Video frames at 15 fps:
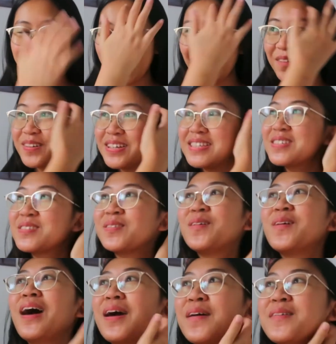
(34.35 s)
I
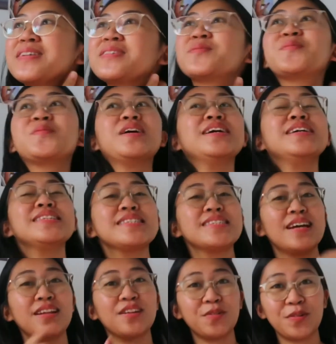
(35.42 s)
was once
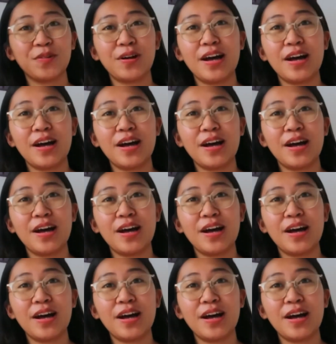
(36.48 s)
an